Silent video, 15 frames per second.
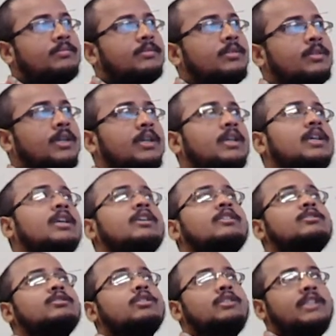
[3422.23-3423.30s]
Okay.
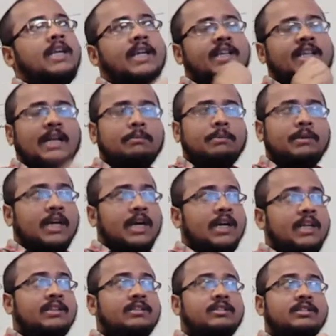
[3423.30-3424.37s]
So training can be done
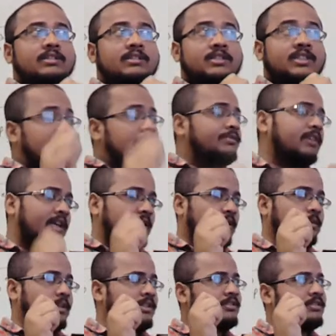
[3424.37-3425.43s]
in three different
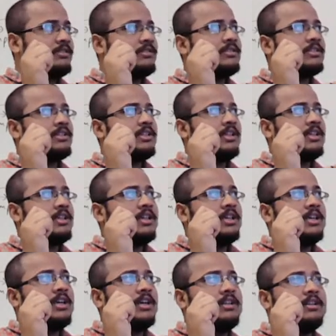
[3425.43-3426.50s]
ways.
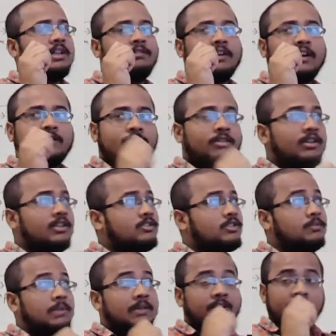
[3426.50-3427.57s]
The first one is
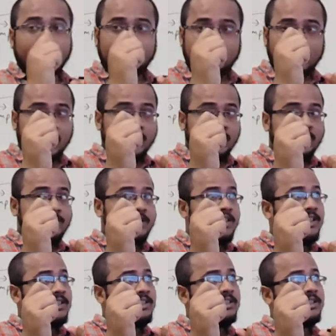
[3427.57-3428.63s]
supervised learning
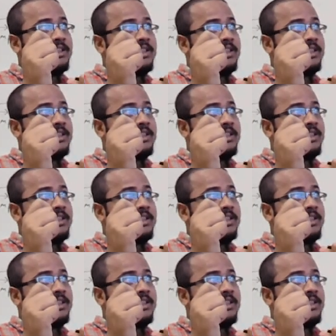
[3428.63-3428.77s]
training.